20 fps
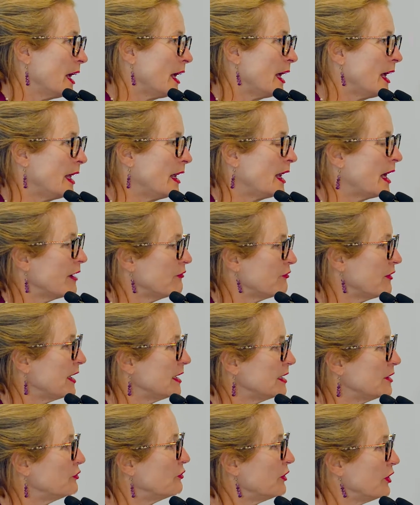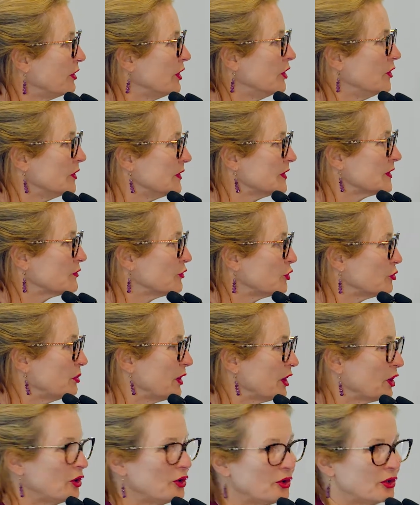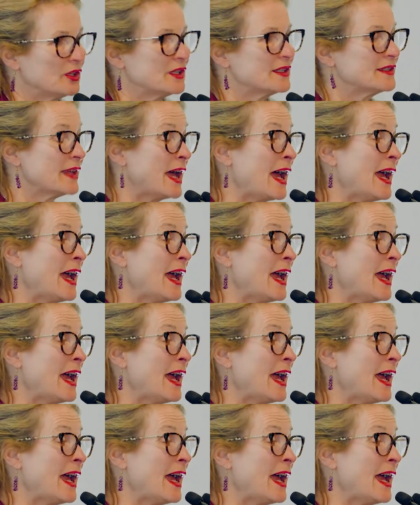And I find it very useful because